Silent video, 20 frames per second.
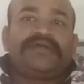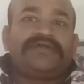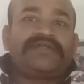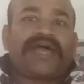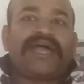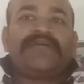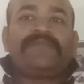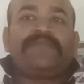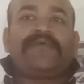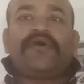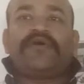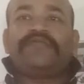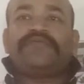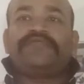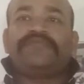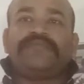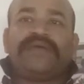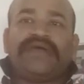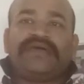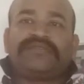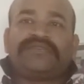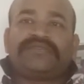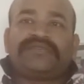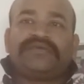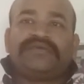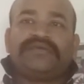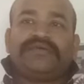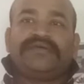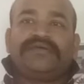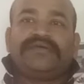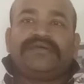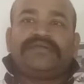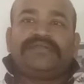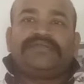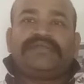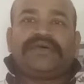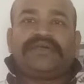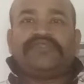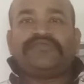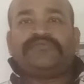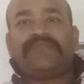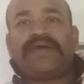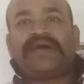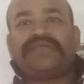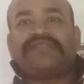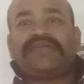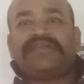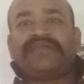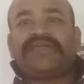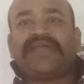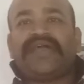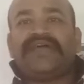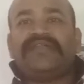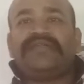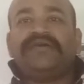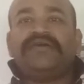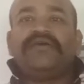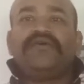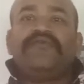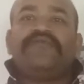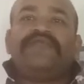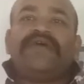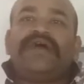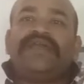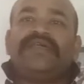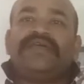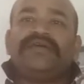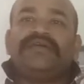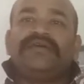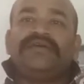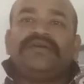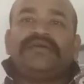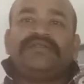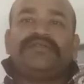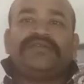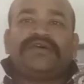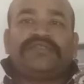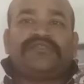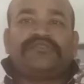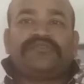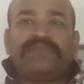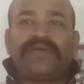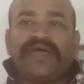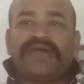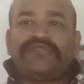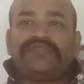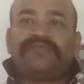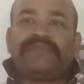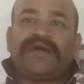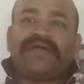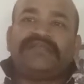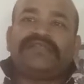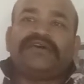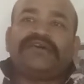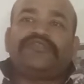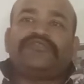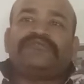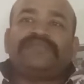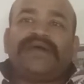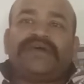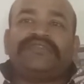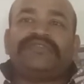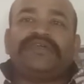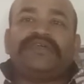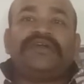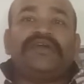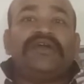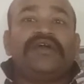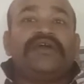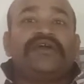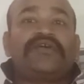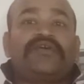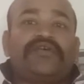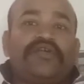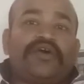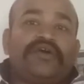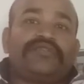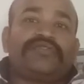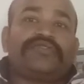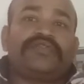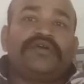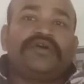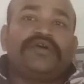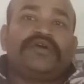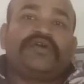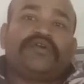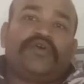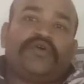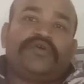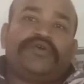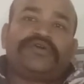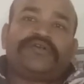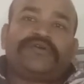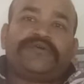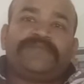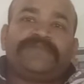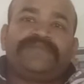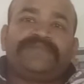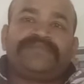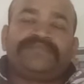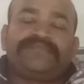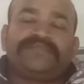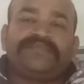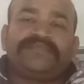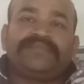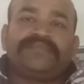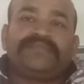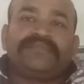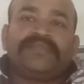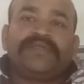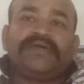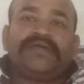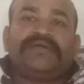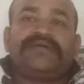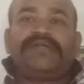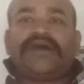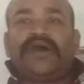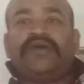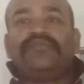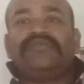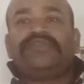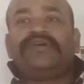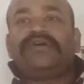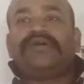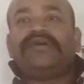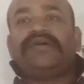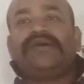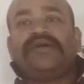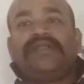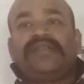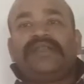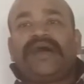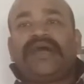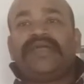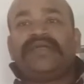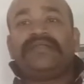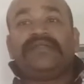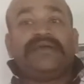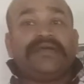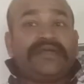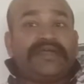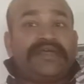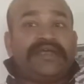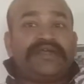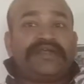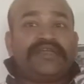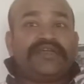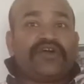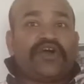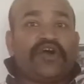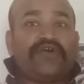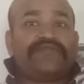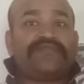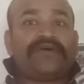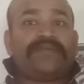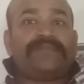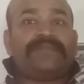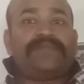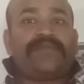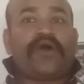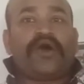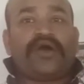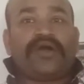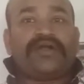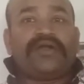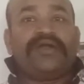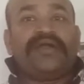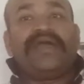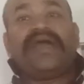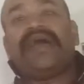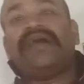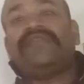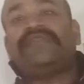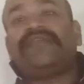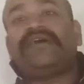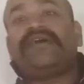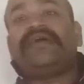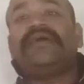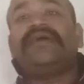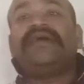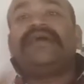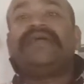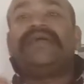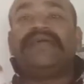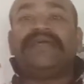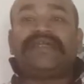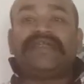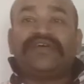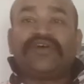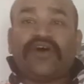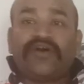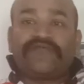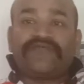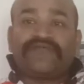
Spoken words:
Type of smash. The smasher can vary the smash by the smashing cross court. down the line hitting of the block and the hitting of